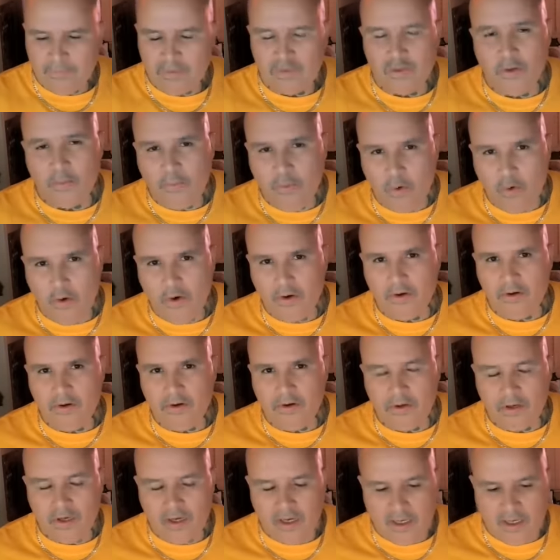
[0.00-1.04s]
the
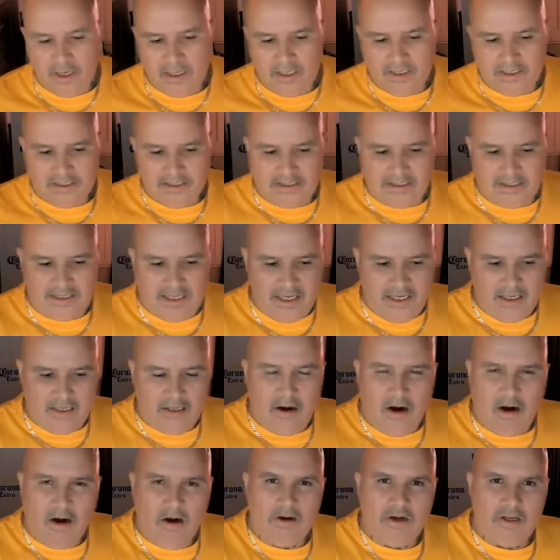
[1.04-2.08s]
porter
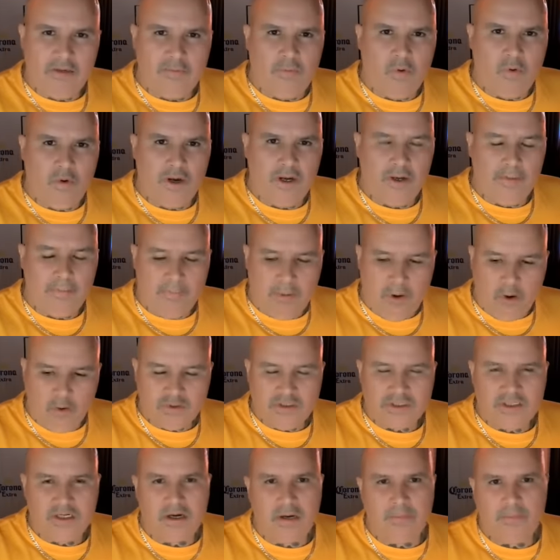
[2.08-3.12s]
seen Artie Boy
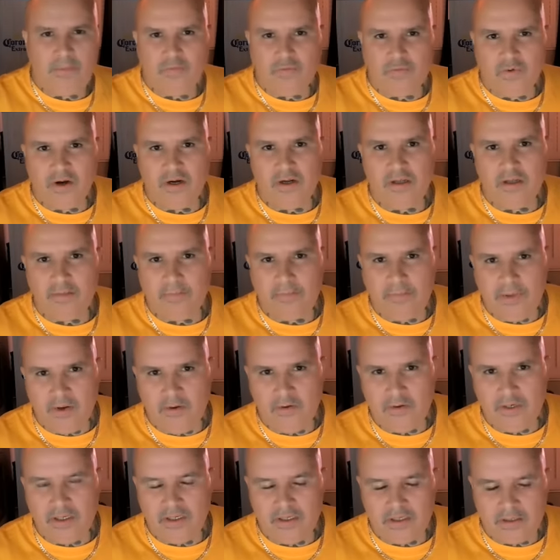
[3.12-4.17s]
posted up in front of the
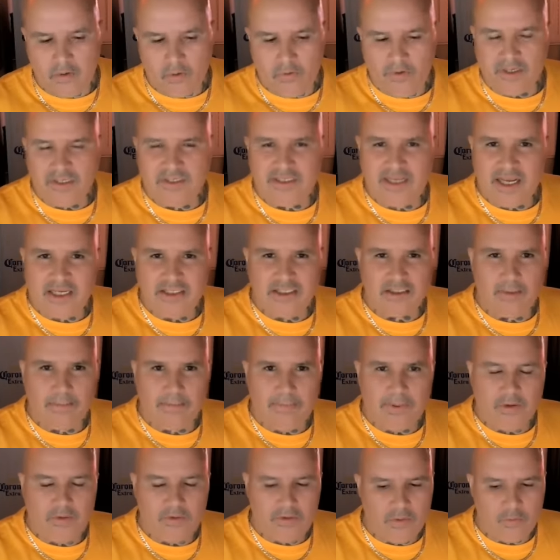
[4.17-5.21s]
building, the orientation
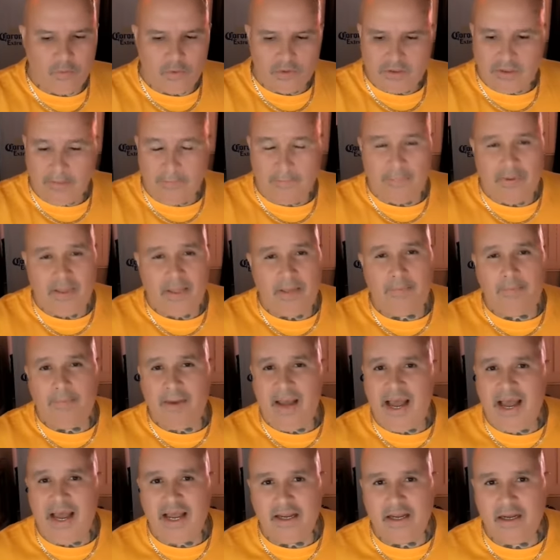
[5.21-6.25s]
building, with a big
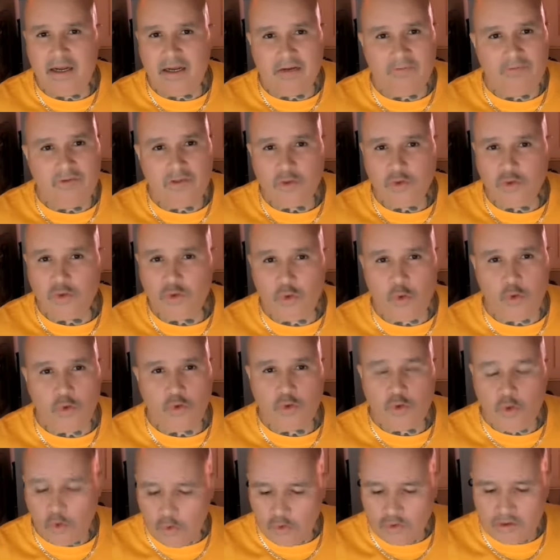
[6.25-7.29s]
bag of
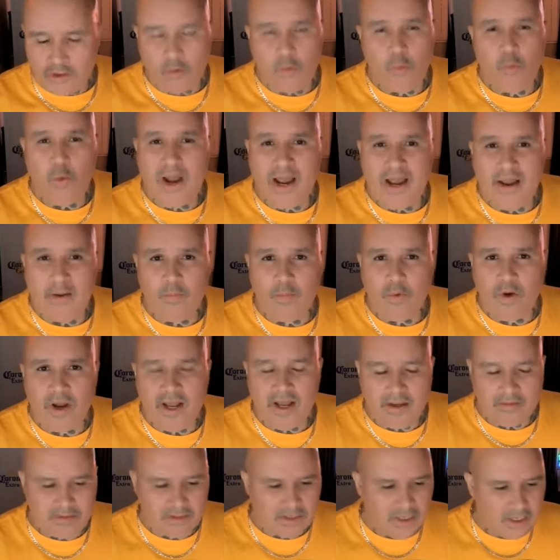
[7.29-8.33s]
Zuzus and Wham
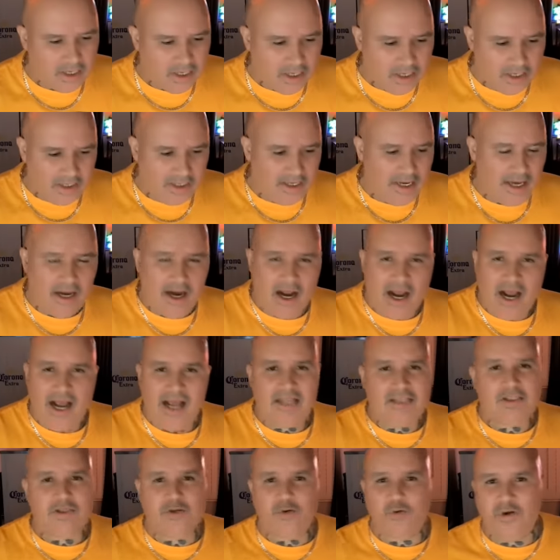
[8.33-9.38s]
Whams. He had an
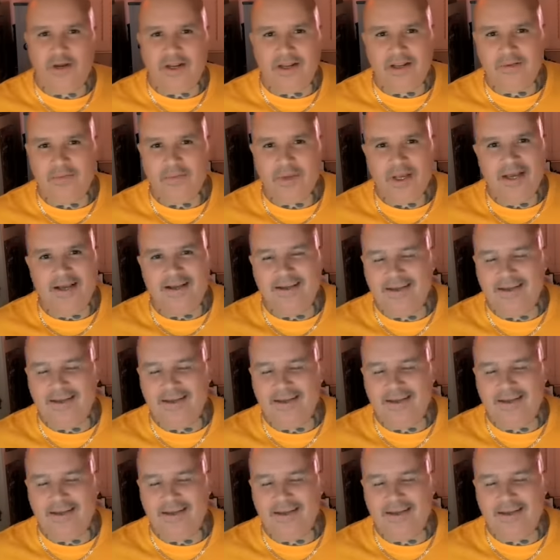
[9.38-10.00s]
ice cream